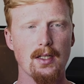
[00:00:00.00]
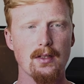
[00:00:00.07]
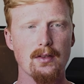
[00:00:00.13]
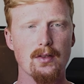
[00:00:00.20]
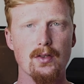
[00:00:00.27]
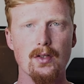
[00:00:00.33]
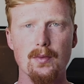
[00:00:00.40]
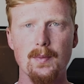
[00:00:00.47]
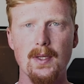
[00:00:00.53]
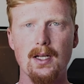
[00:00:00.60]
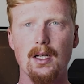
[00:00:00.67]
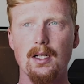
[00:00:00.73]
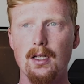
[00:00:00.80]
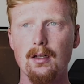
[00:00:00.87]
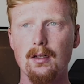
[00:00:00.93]
just be
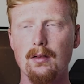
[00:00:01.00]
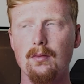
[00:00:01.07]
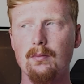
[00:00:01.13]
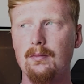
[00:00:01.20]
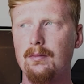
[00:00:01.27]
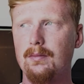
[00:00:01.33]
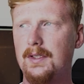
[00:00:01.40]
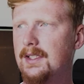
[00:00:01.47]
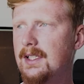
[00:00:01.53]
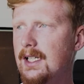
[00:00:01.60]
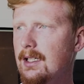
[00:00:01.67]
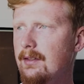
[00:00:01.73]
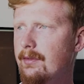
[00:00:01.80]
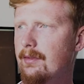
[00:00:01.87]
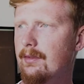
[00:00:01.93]
like, hang on,
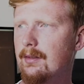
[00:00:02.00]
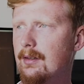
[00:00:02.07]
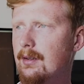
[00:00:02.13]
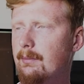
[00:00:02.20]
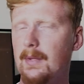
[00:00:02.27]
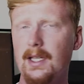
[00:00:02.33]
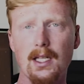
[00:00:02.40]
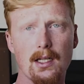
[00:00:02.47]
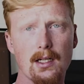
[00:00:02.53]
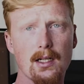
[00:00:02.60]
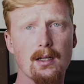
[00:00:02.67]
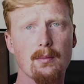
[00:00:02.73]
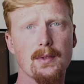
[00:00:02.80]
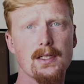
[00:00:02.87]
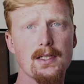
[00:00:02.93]
Steve, I'm making a
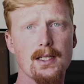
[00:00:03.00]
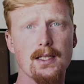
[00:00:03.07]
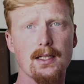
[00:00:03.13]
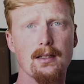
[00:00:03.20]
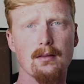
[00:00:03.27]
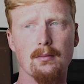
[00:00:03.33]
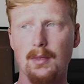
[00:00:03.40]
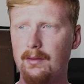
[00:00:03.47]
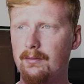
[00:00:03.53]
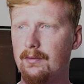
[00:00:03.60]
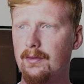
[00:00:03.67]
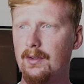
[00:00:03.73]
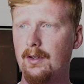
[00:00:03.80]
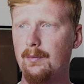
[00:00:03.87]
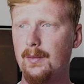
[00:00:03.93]
cup of tea. I'm having
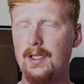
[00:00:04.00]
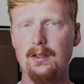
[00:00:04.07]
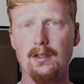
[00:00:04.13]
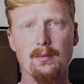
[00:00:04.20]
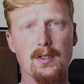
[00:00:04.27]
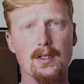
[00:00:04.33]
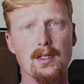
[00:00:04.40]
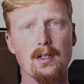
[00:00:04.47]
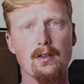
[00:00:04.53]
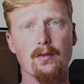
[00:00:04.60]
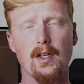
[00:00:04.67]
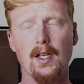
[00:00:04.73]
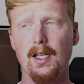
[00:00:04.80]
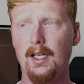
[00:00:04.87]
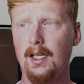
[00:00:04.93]
5 minutes to myself.
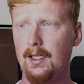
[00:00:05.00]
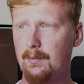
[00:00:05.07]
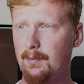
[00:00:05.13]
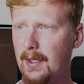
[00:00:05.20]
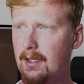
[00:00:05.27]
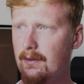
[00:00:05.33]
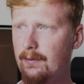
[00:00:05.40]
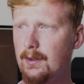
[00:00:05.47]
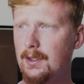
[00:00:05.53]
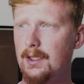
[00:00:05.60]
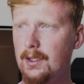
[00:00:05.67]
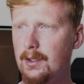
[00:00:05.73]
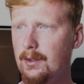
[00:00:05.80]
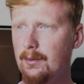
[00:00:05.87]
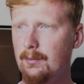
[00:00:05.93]
It's better for
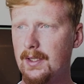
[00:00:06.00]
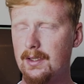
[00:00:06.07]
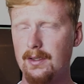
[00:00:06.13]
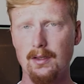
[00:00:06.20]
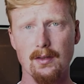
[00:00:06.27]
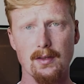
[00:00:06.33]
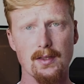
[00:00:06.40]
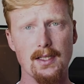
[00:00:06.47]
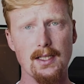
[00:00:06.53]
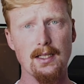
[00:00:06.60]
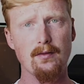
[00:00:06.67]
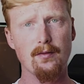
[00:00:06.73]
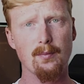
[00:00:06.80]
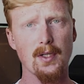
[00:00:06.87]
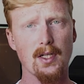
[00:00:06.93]
you, Mr.
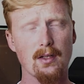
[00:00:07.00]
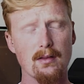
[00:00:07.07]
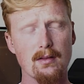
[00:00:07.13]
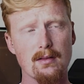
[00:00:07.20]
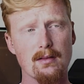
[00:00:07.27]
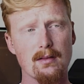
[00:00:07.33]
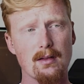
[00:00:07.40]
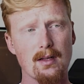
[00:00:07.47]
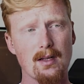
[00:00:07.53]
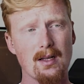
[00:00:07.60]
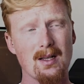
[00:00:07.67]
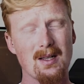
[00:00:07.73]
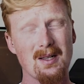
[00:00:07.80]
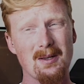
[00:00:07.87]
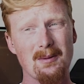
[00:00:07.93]
Steve, because
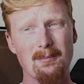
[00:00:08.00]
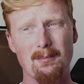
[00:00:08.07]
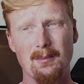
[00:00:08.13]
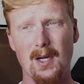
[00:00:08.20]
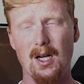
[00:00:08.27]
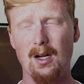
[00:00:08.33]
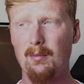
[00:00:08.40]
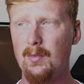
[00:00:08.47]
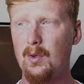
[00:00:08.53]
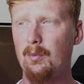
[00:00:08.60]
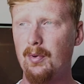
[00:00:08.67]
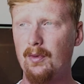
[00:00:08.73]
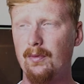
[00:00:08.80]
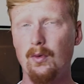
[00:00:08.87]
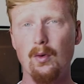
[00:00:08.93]
I'm
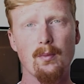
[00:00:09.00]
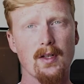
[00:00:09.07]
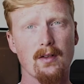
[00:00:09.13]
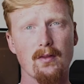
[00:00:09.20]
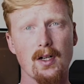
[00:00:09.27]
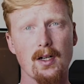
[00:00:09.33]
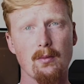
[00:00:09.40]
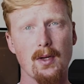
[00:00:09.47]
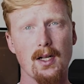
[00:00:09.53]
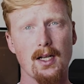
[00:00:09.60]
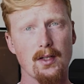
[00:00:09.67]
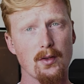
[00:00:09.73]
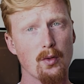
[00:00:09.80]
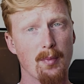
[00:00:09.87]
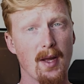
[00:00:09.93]
not performing very well
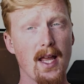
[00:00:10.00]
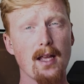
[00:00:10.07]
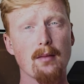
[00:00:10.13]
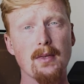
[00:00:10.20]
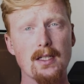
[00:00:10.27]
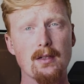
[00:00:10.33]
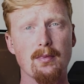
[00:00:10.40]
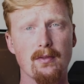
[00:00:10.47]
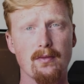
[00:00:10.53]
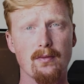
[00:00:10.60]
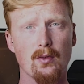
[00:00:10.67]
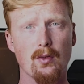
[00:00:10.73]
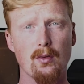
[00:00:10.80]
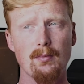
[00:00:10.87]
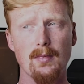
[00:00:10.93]
and you're paying me to
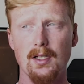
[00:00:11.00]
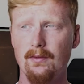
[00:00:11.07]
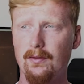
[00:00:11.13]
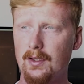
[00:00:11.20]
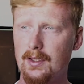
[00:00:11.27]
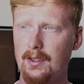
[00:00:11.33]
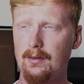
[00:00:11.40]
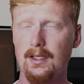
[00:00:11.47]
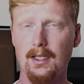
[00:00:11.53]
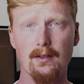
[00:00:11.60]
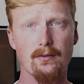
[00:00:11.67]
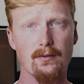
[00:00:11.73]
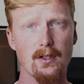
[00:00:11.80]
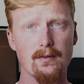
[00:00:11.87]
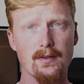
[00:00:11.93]
perform. If I don't
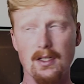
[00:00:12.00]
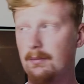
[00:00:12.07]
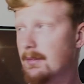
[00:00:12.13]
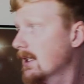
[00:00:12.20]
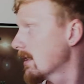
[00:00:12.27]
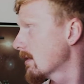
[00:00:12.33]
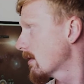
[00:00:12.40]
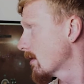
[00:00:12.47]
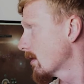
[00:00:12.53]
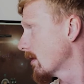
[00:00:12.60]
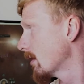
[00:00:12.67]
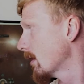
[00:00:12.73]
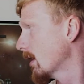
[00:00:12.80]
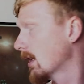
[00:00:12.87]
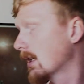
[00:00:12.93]
have 5-10 minutes
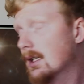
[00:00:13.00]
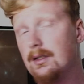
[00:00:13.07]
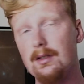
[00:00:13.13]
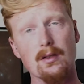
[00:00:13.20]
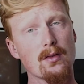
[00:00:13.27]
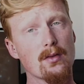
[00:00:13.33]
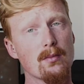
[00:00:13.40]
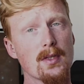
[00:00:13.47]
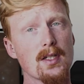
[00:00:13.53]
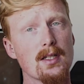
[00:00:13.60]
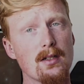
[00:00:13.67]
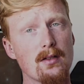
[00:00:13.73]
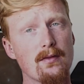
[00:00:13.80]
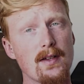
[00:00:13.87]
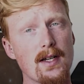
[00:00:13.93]
to sort
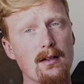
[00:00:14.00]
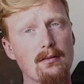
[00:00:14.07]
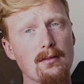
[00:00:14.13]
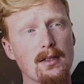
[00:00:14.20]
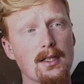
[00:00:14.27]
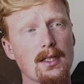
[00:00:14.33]
myself out,